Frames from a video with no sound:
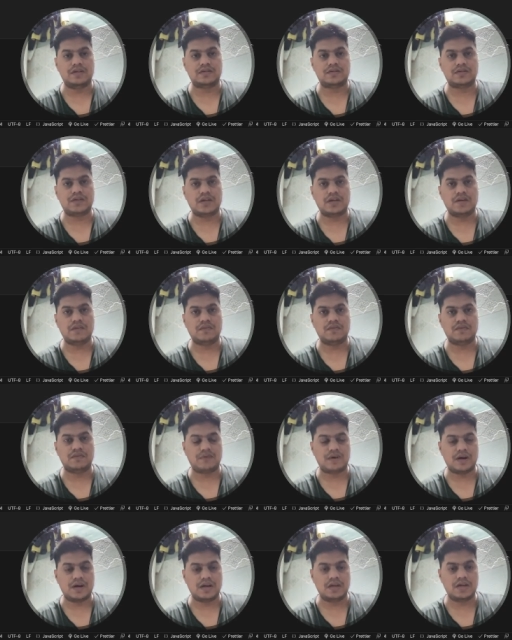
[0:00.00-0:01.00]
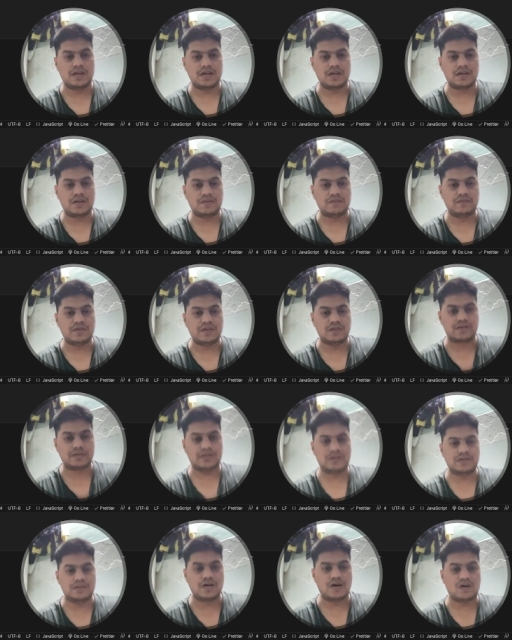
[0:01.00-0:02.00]
save the file and we'll
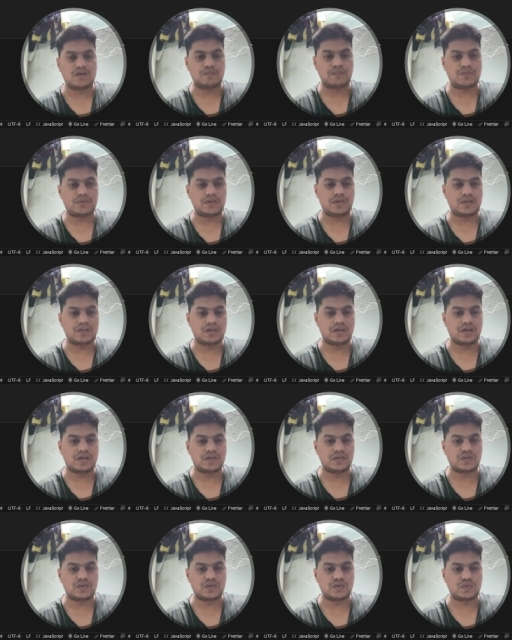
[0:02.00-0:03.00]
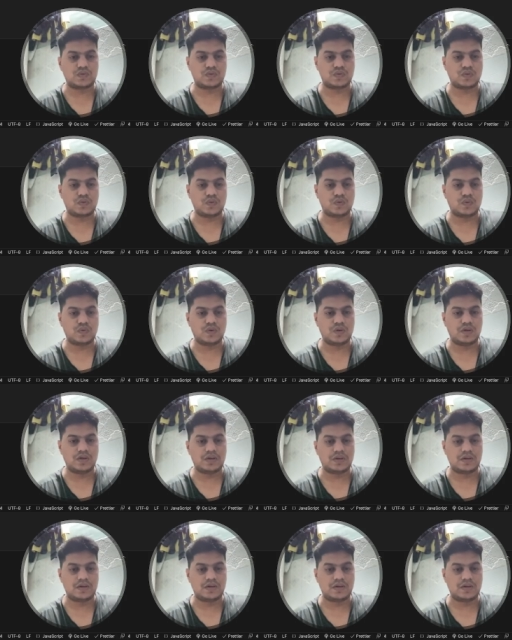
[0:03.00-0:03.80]
see the output in the console.